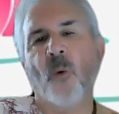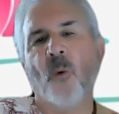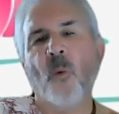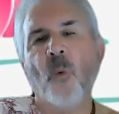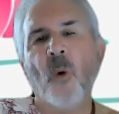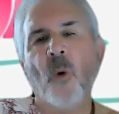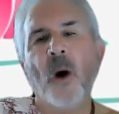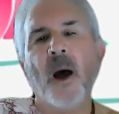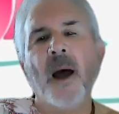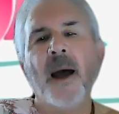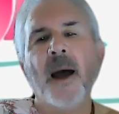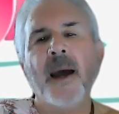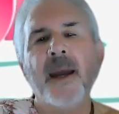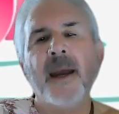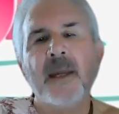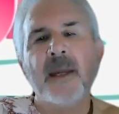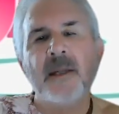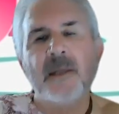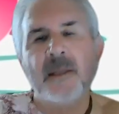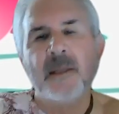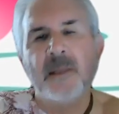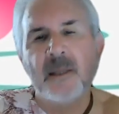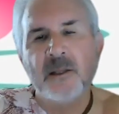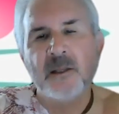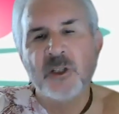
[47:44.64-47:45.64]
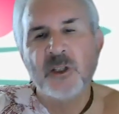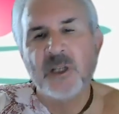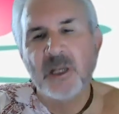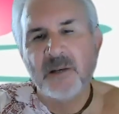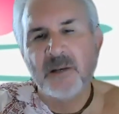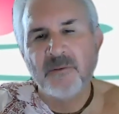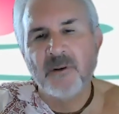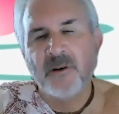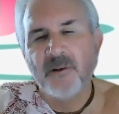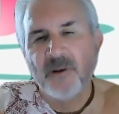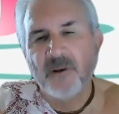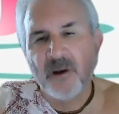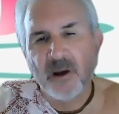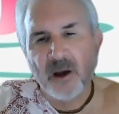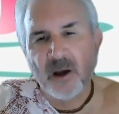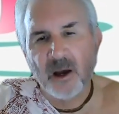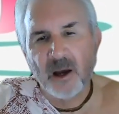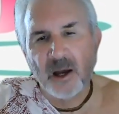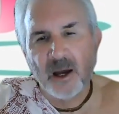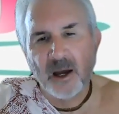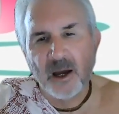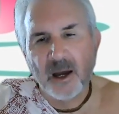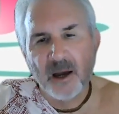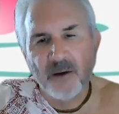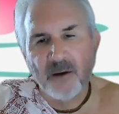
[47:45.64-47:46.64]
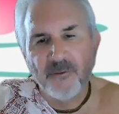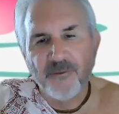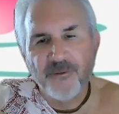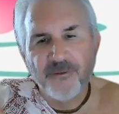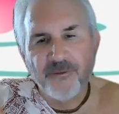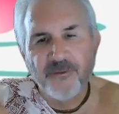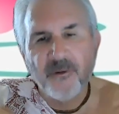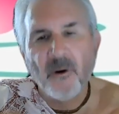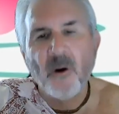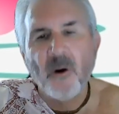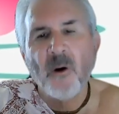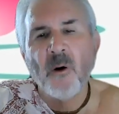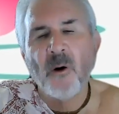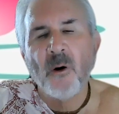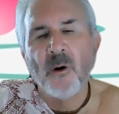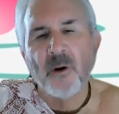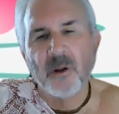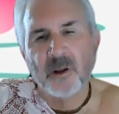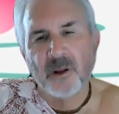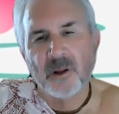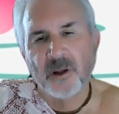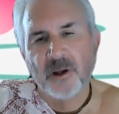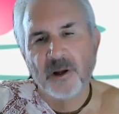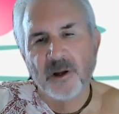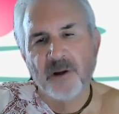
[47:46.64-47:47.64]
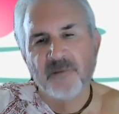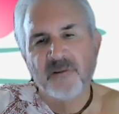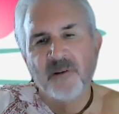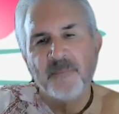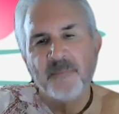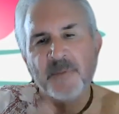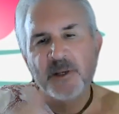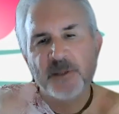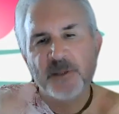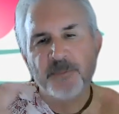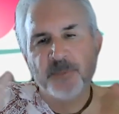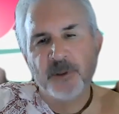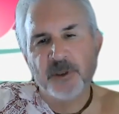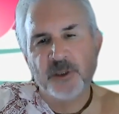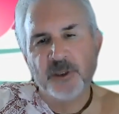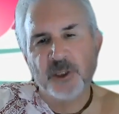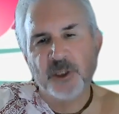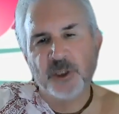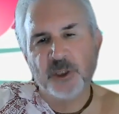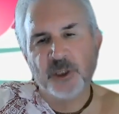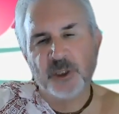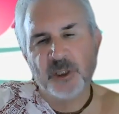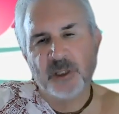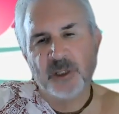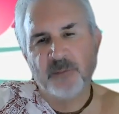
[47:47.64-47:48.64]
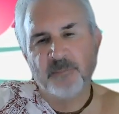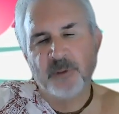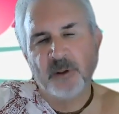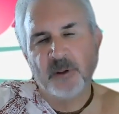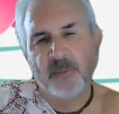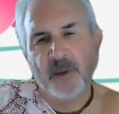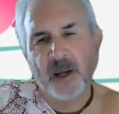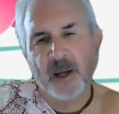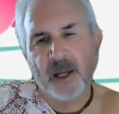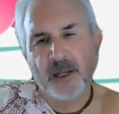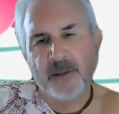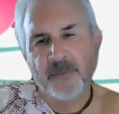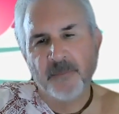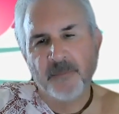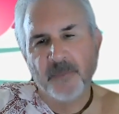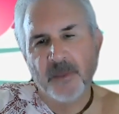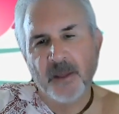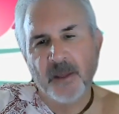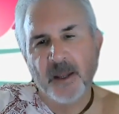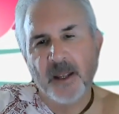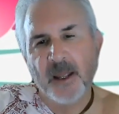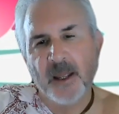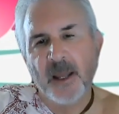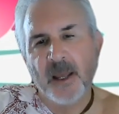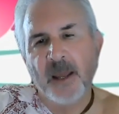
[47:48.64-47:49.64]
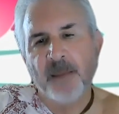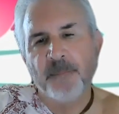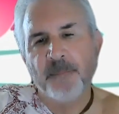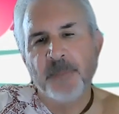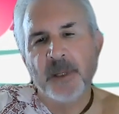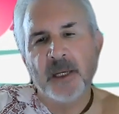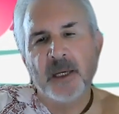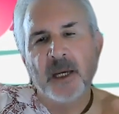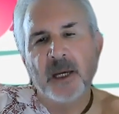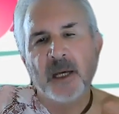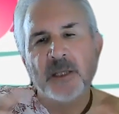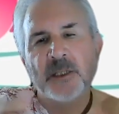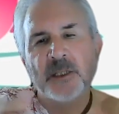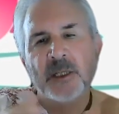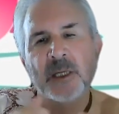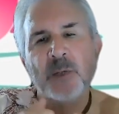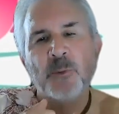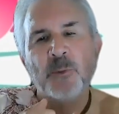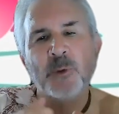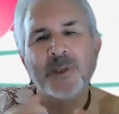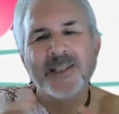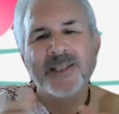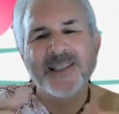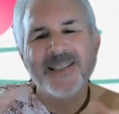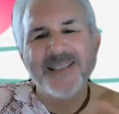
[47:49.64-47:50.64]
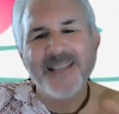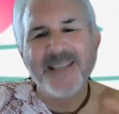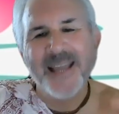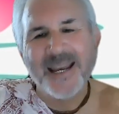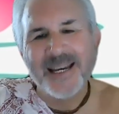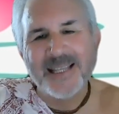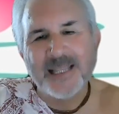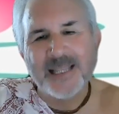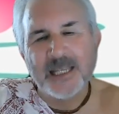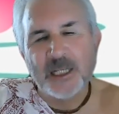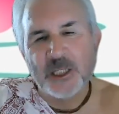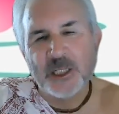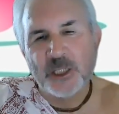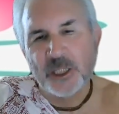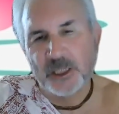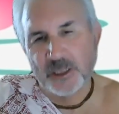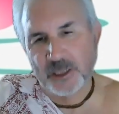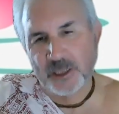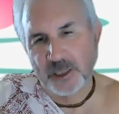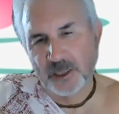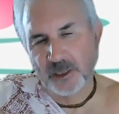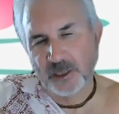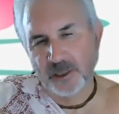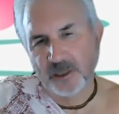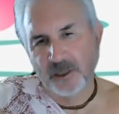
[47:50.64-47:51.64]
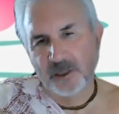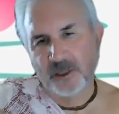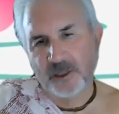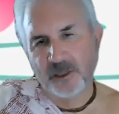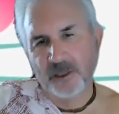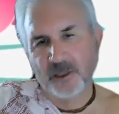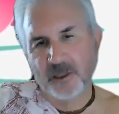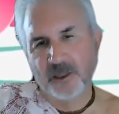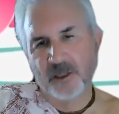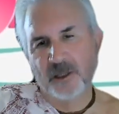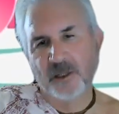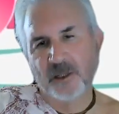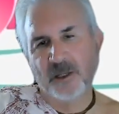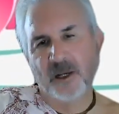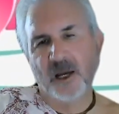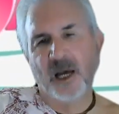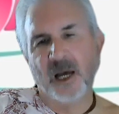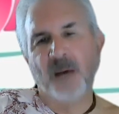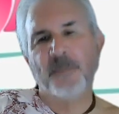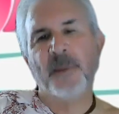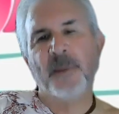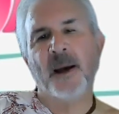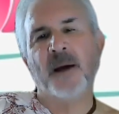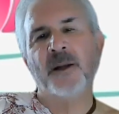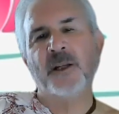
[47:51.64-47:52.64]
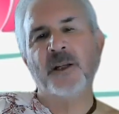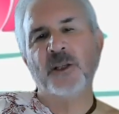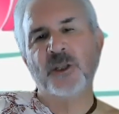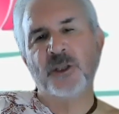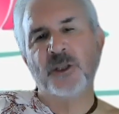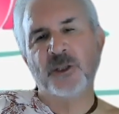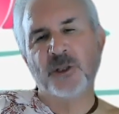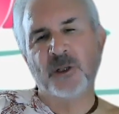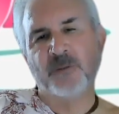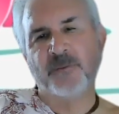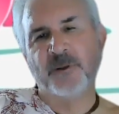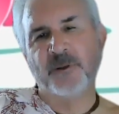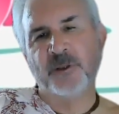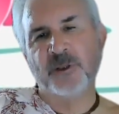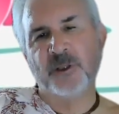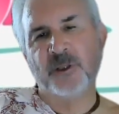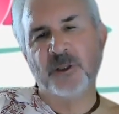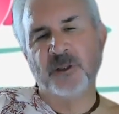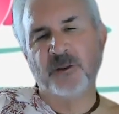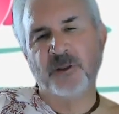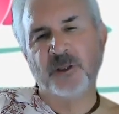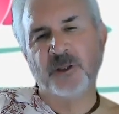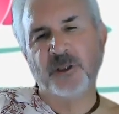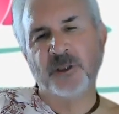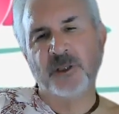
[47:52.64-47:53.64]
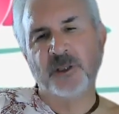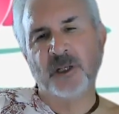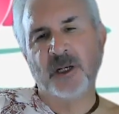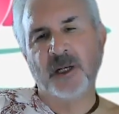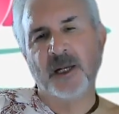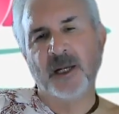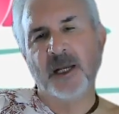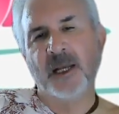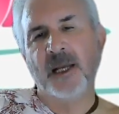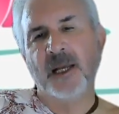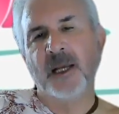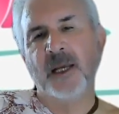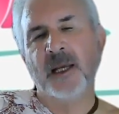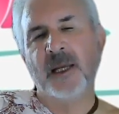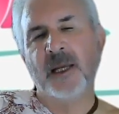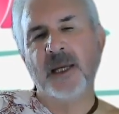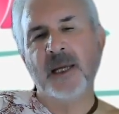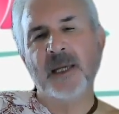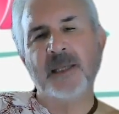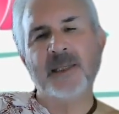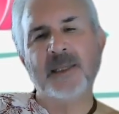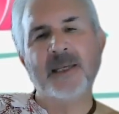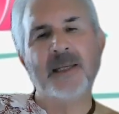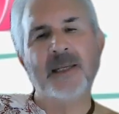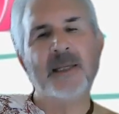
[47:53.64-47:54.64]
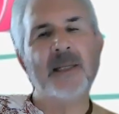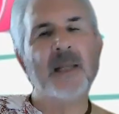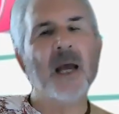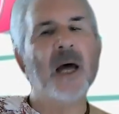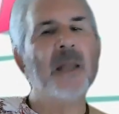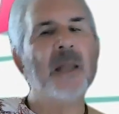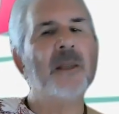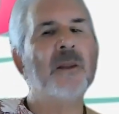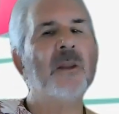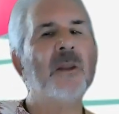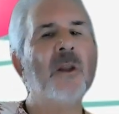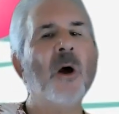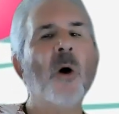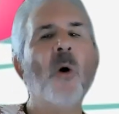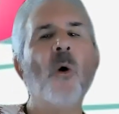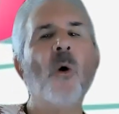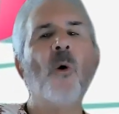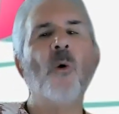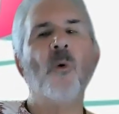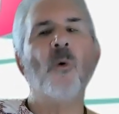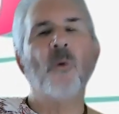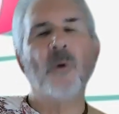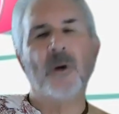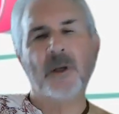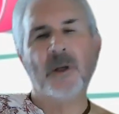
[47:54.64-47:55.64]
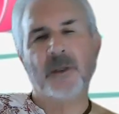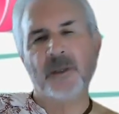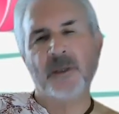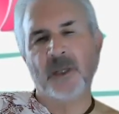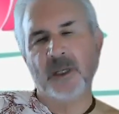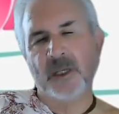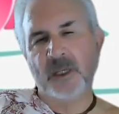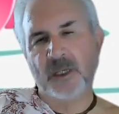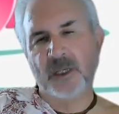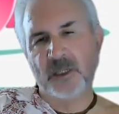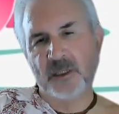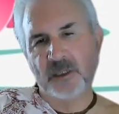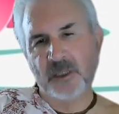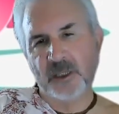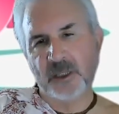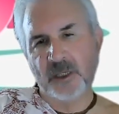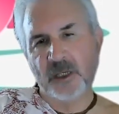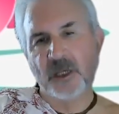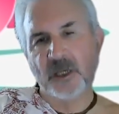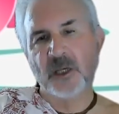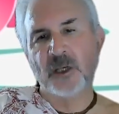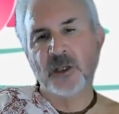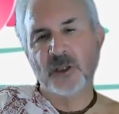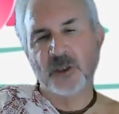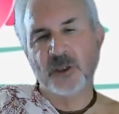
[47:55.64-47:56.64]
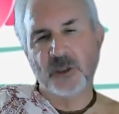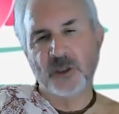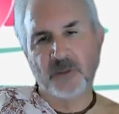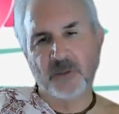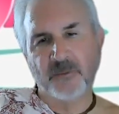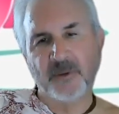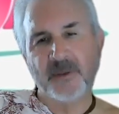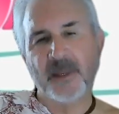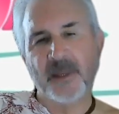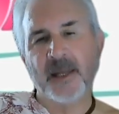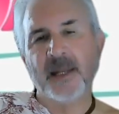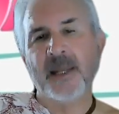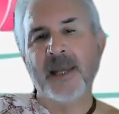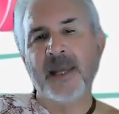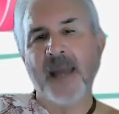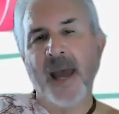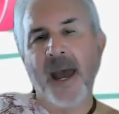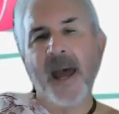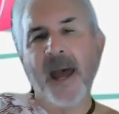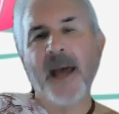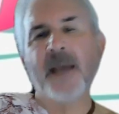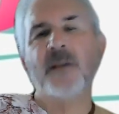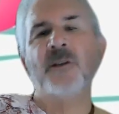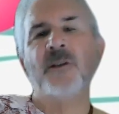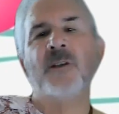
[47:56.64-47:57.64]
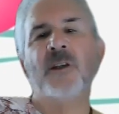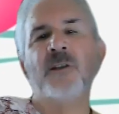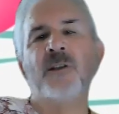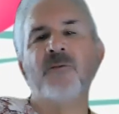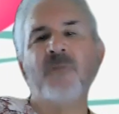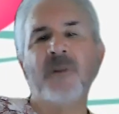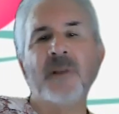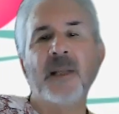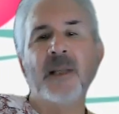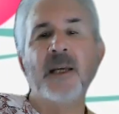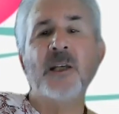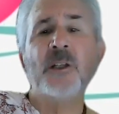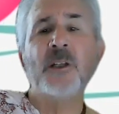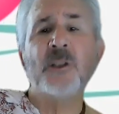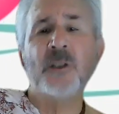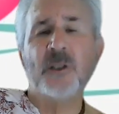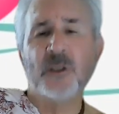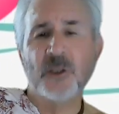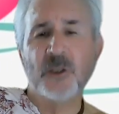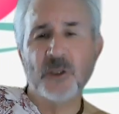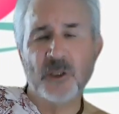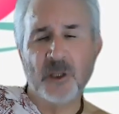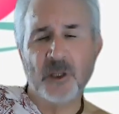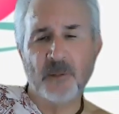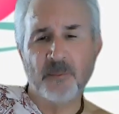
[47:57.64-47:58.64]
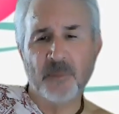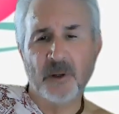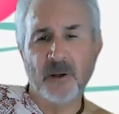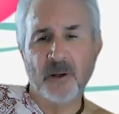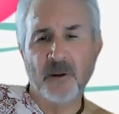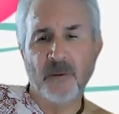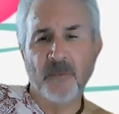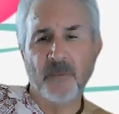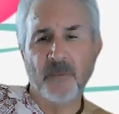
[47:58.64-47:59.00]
Why did the jiva fall from his position of Brahman? Because he was negligent about his service to Krishna. He did not know that he is a servant, that he has this relationship.